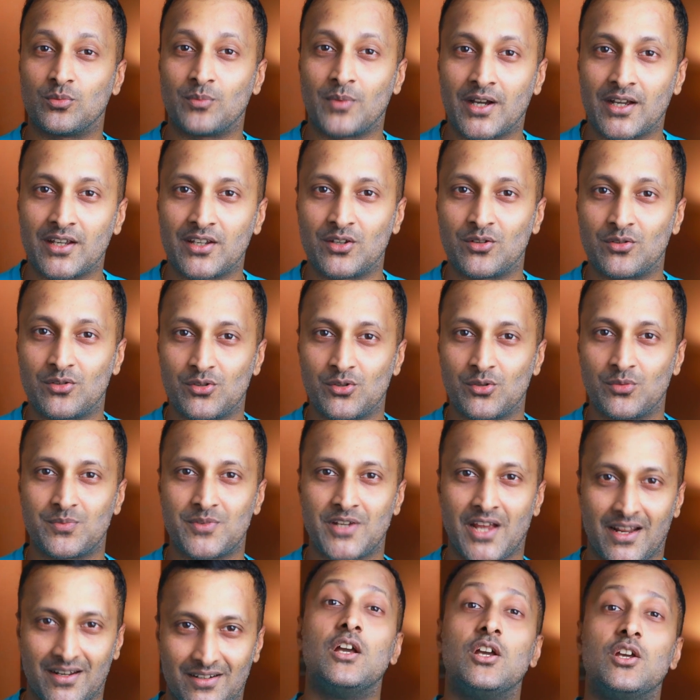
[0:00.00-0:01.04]
YouTube
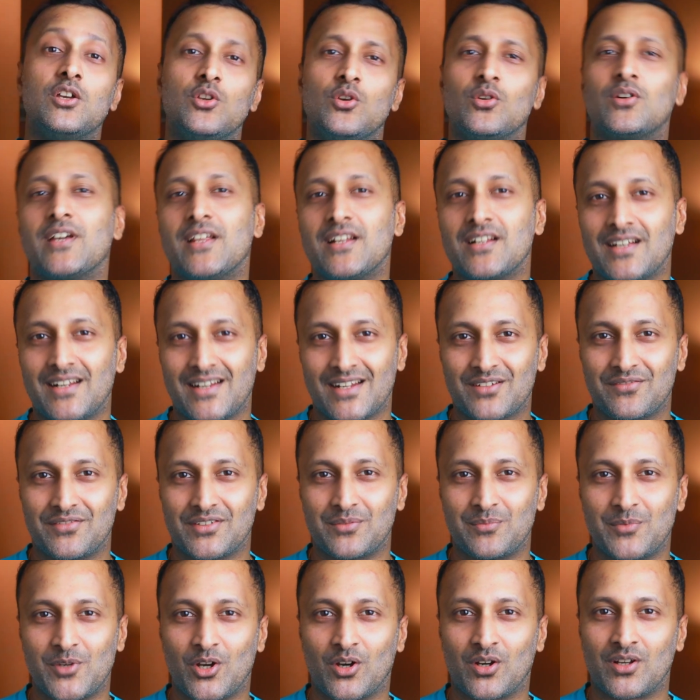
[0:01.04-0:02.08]
channel. You can connect with
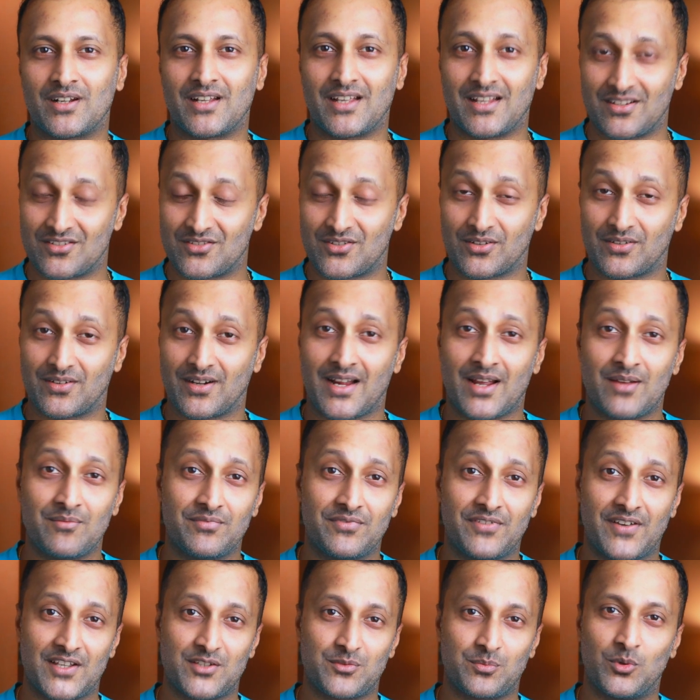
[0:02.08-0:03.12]
me on Instagram,
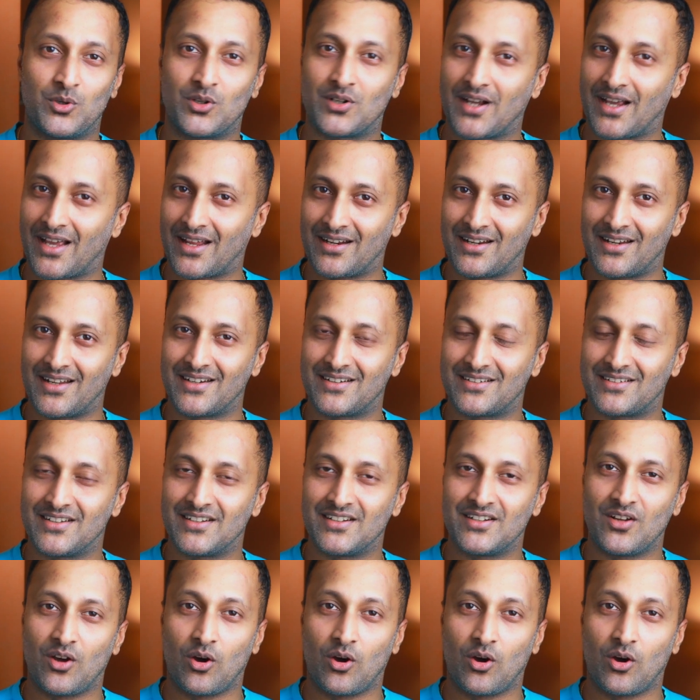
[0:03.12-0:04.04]
Facebook, and LinkedIn.